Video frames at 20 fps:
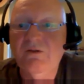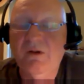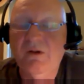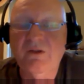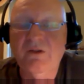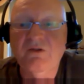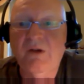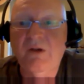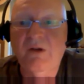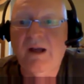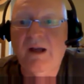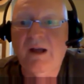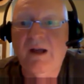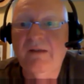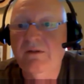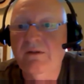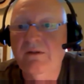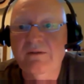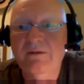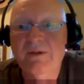drunk
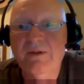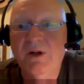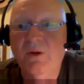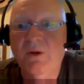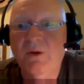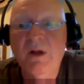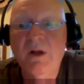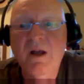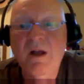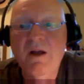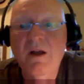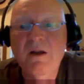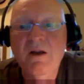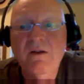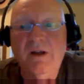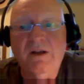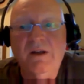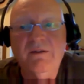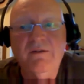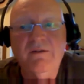driver, you know,
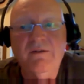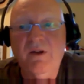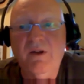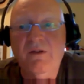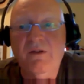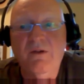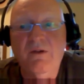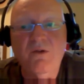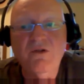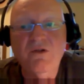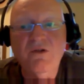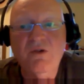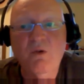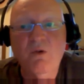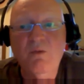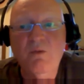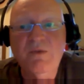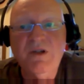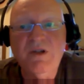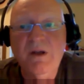those
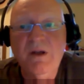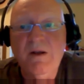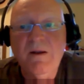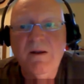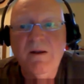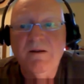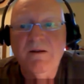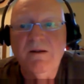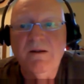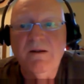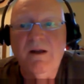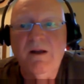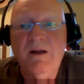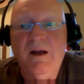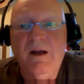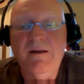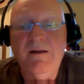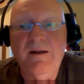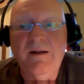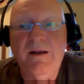groups.
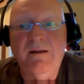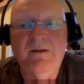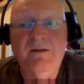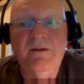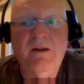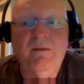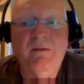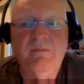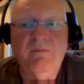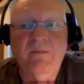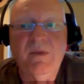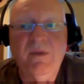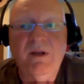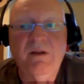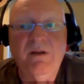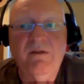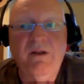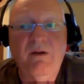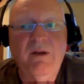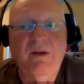And
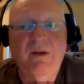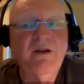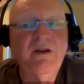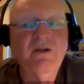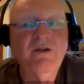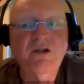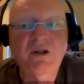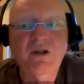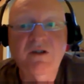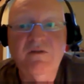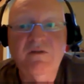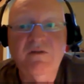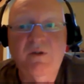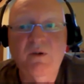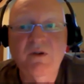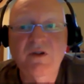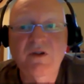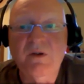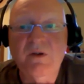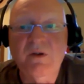their energy is
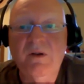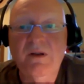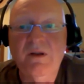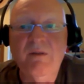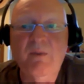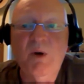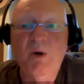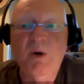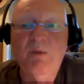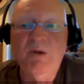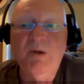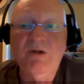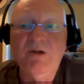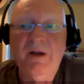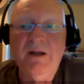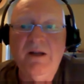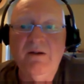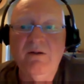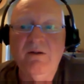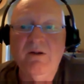focused on the
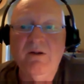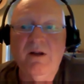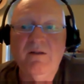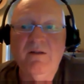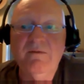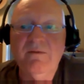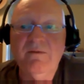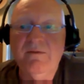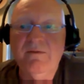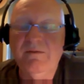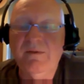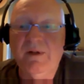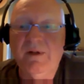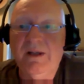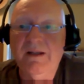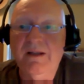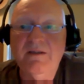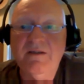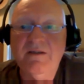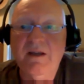perpetrator of, you know,
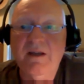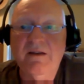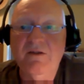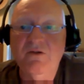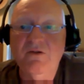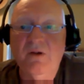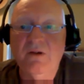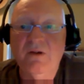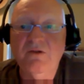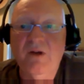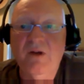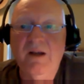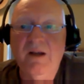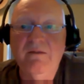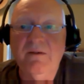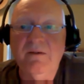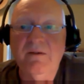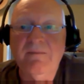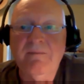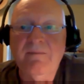like, say, the drunk
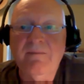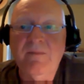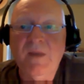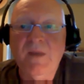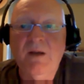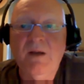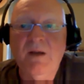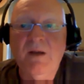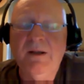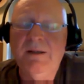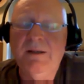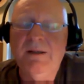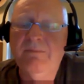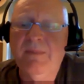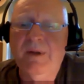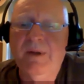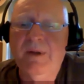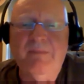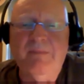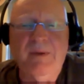driver.
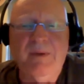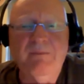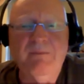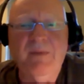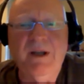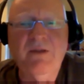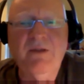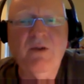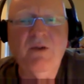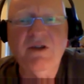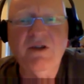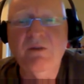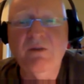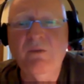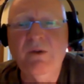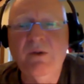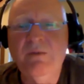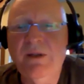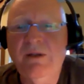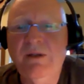But my question
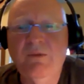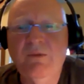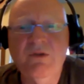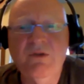would be, would you